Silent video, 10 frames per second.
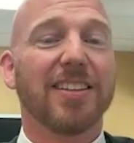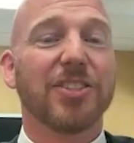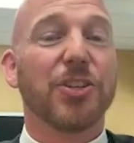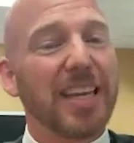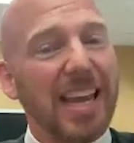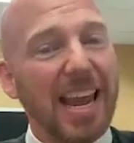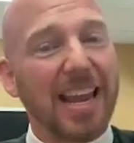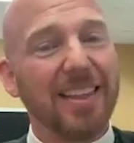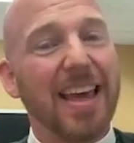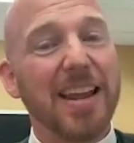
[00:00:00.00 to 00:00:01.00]
So the
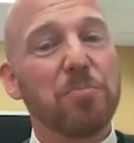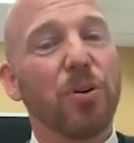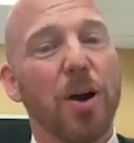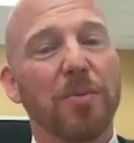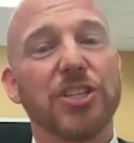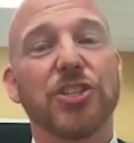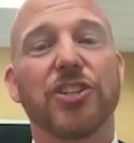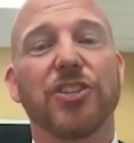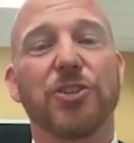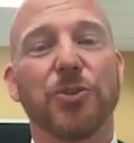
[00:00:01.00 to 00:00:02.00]
king then
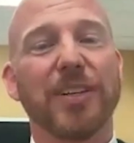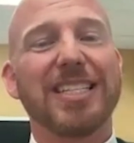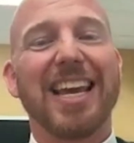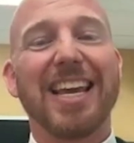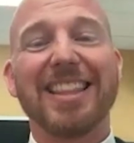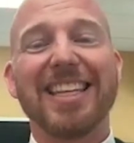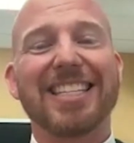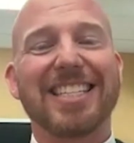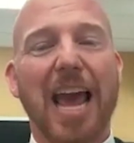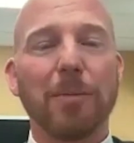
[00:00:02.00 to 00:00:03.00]
promised to retain the
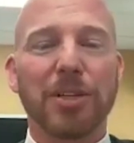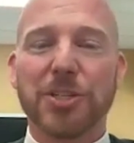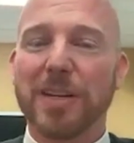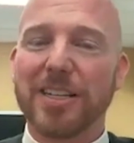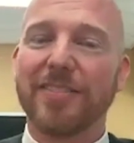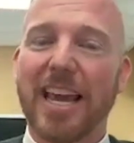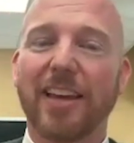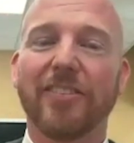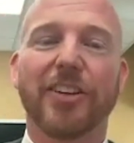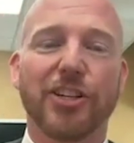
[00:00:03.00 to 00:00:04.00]
establishment of the
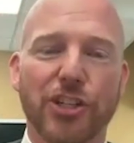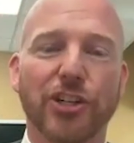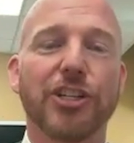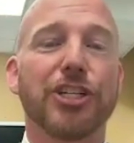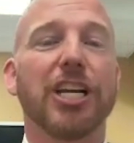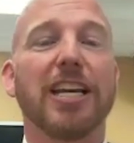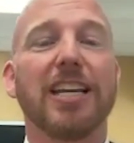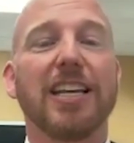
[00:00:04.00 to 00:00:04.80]
Anglican Church,